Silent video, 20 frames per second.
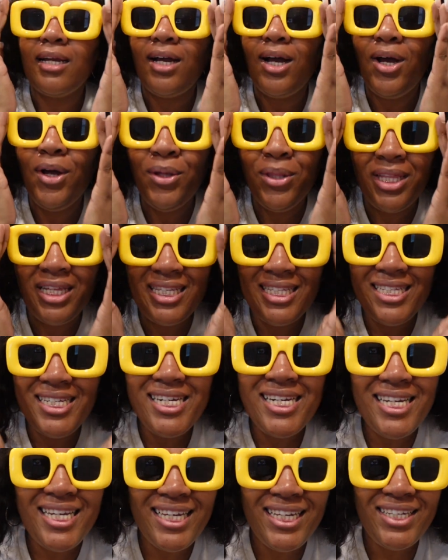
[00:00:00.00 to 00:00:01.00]
Oh, these are
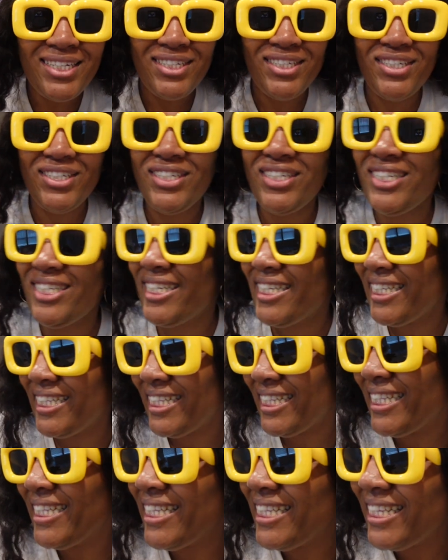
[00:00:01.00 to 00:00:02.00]
cute.
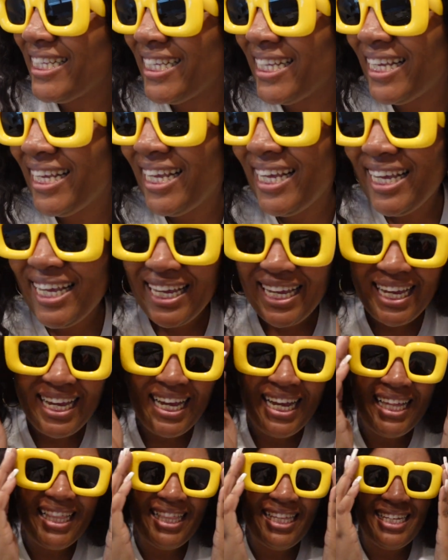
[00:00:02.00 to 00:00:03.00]

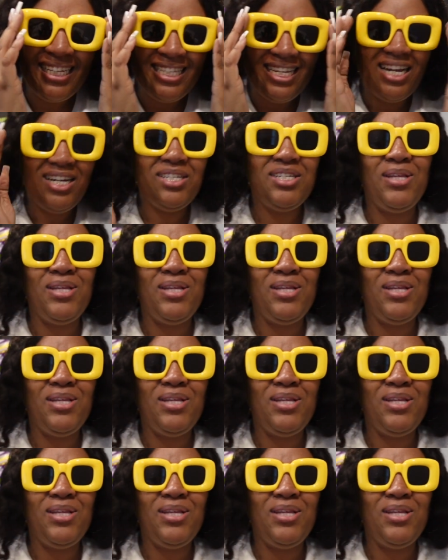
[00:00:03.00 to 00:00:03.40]
These are